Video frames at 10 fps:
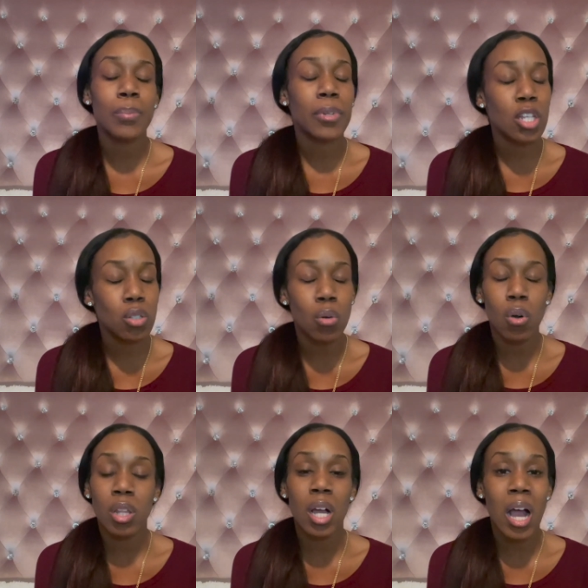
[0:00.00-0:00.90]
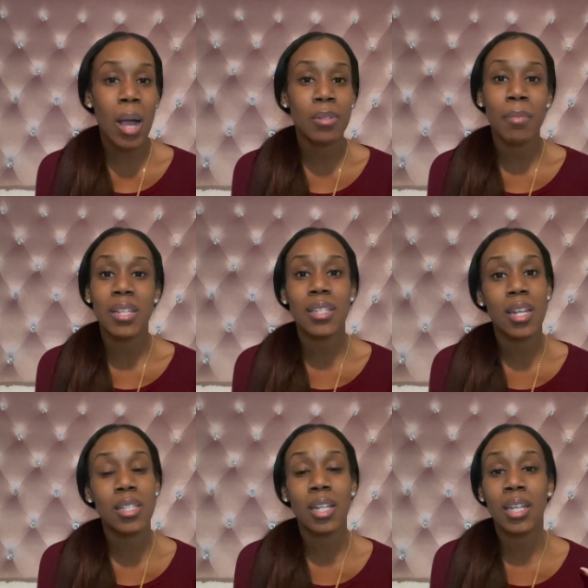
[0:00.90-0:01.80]
Please don't call the cops. My son
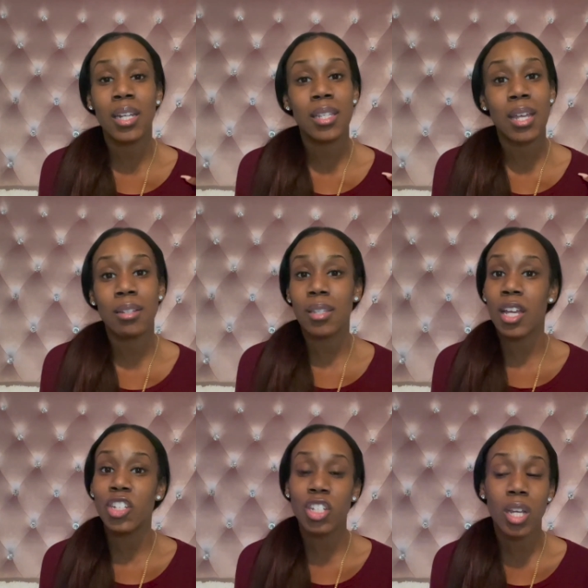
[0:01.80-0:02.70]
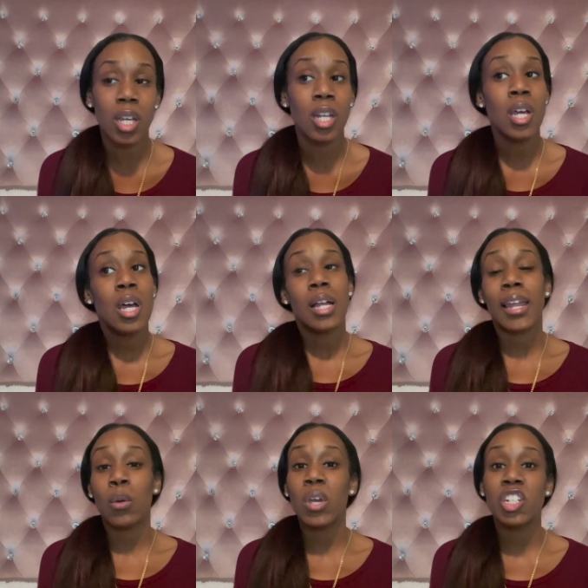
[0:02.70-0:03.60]
is going to get a citation.
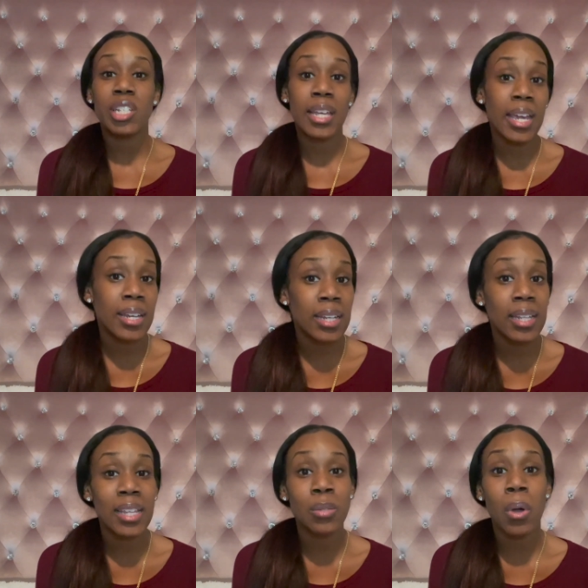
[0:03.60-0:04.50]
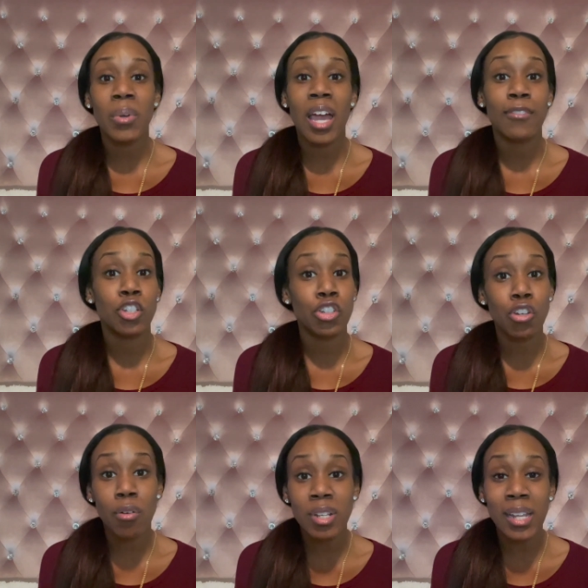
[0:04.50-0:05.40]
Like, we could just handle it. That's why we have
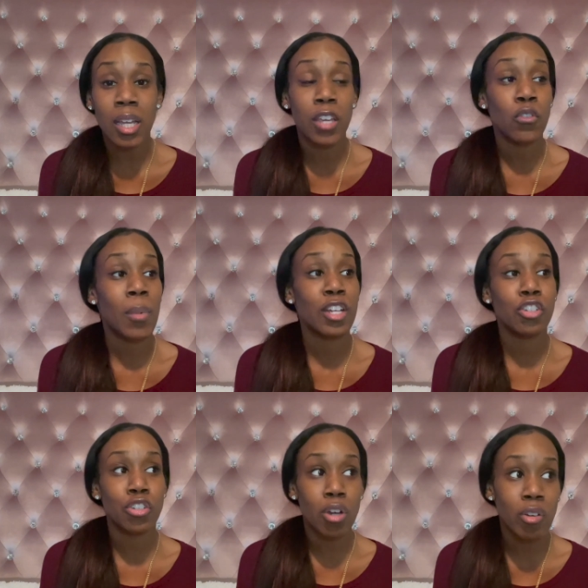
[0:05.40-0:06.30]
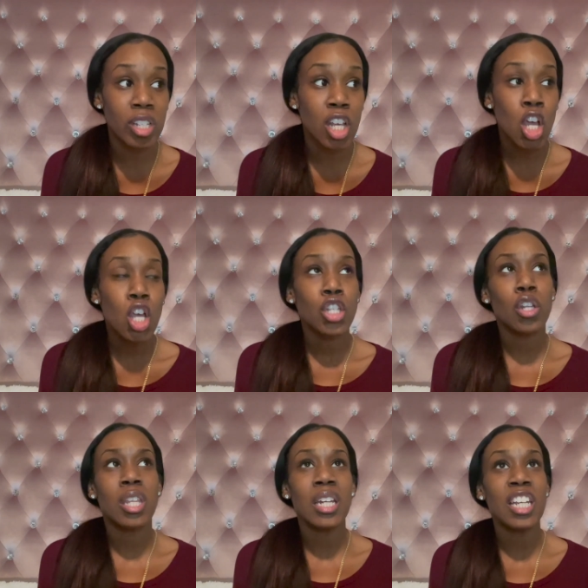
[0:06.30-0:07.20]
insurance. I could give you my insurance. So
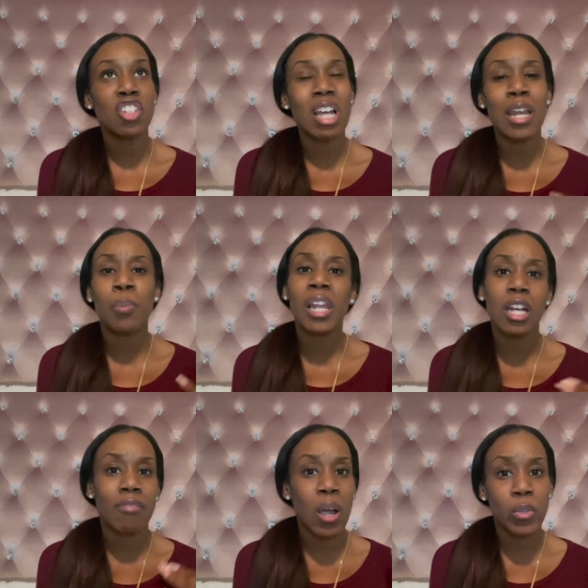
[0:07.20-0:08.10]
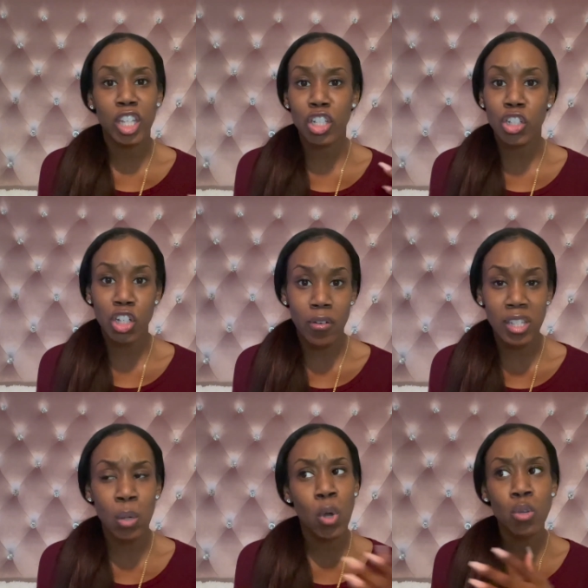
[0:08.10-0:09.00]
then he's trying to play around with the
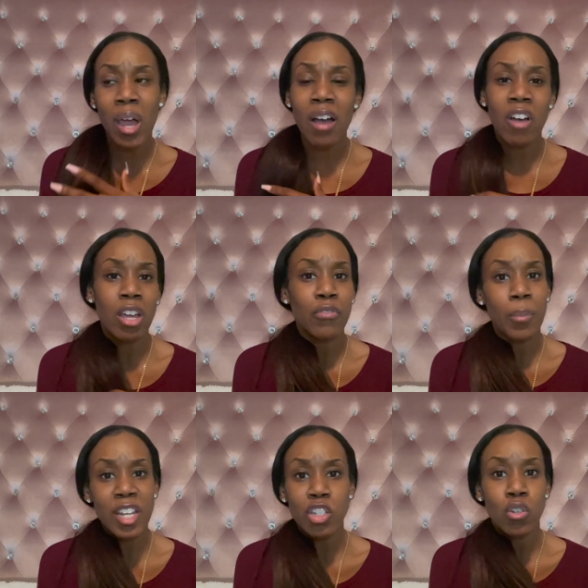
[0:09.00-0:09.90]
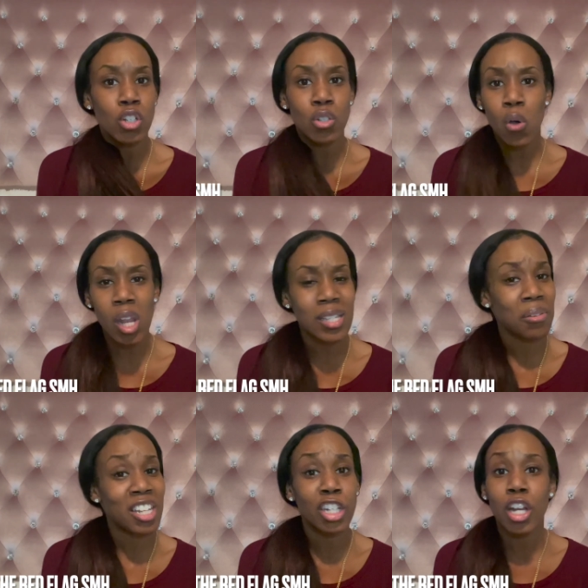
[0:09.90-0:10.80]
insurance. Like, well, you have our information. You could just call us. I
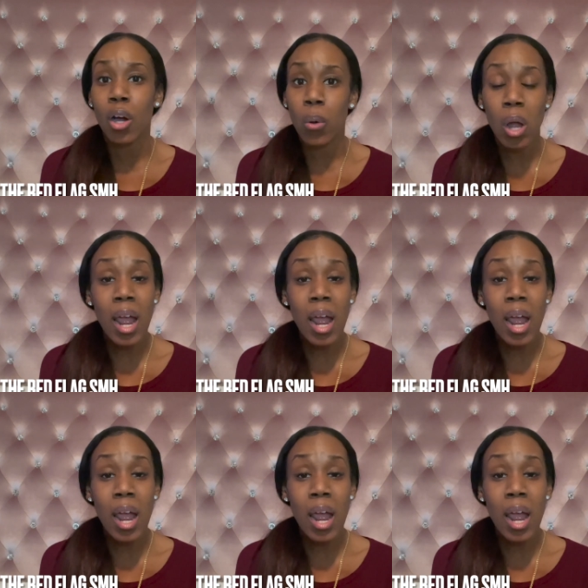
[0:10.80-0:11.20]
was like, no.